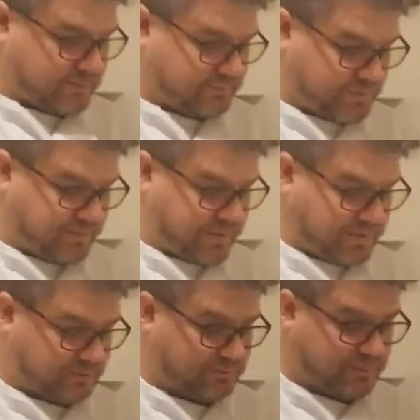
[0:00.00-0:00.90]

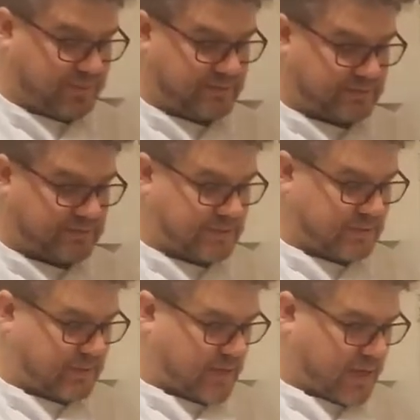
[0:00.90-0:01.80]
pre-peeled beets,
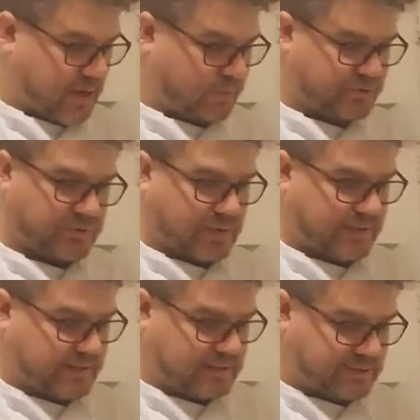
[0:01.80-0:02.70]
which are a lot
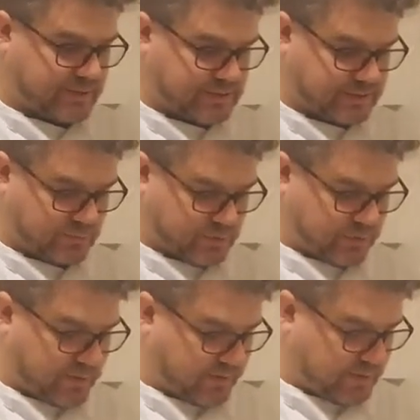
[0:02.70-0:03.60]
easier to work
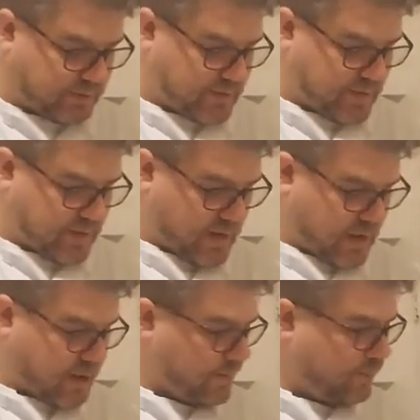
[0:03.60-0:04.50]
with.
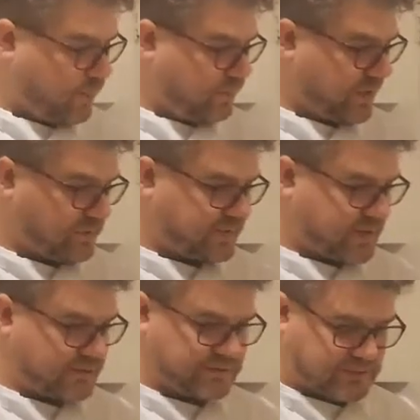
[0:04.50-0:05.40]
The other
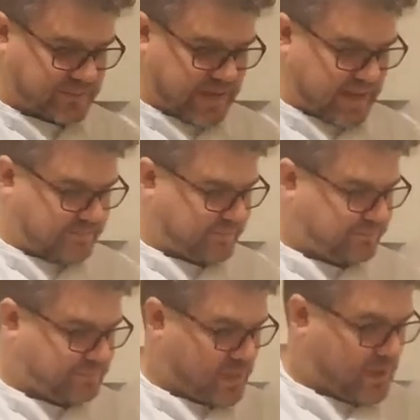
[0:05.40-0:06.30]
variations we have,
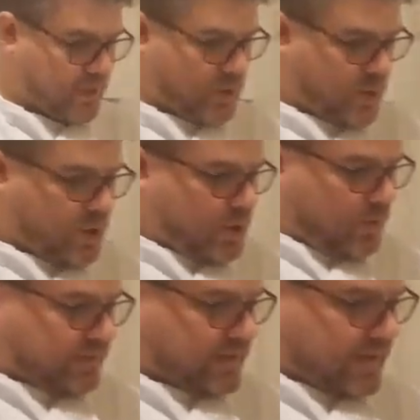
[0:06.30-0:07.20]

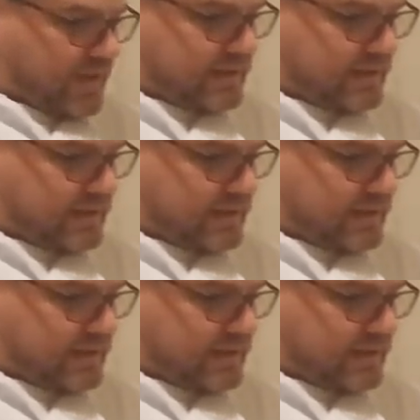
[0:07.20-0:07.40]
got 8